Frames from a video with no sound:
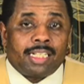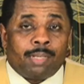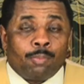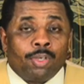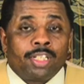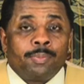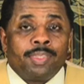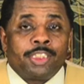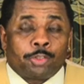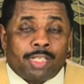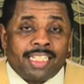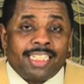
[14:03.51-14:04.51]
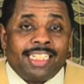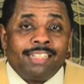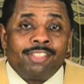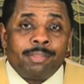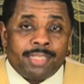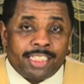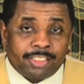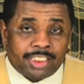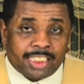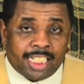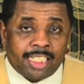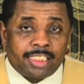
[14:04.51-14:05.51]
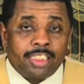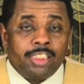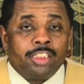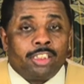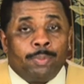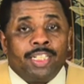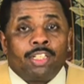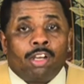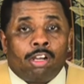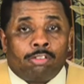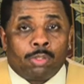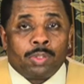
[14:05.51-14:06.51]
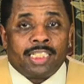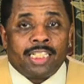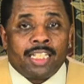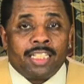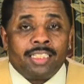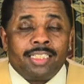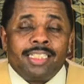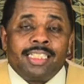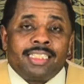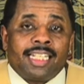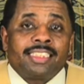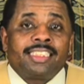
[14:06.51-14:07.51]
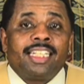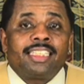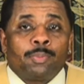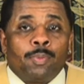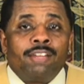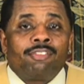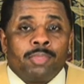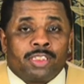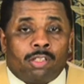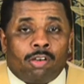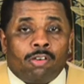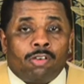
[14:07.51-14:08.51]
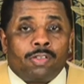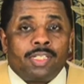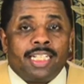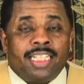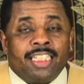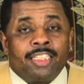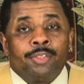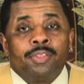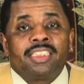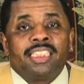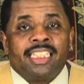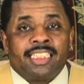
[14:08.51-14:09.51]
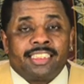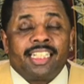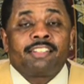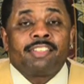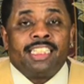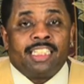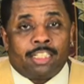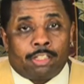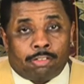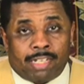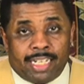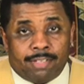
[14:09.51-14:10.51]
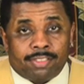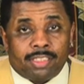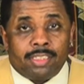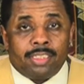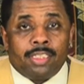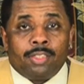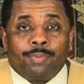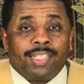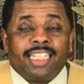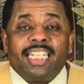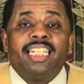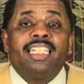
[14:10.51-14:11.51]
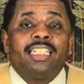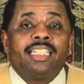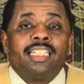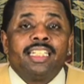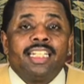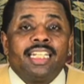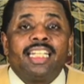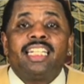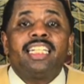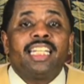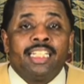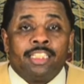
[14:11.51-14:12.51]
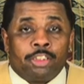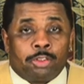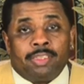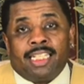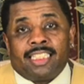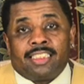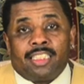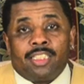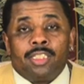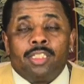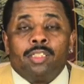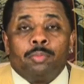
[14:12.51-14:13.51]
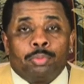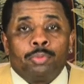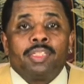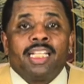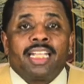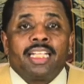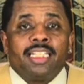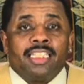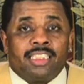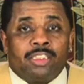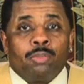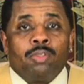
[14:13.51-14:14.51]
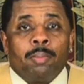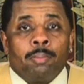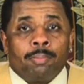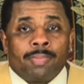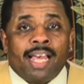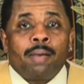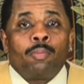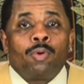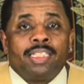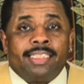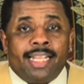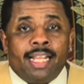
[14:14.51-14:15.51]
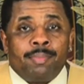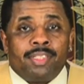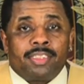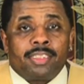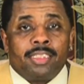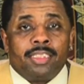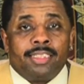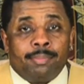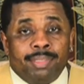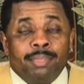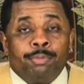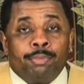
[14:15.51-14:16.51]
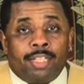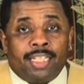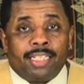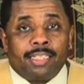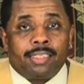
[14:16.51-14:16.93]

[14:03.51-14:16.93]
I'm working with, trying to give them their shots so we can all grow together, that takes away from us all and it loses the integrity of the craft. With any industry that's in, bootlegging is doing a lot more damage than people think.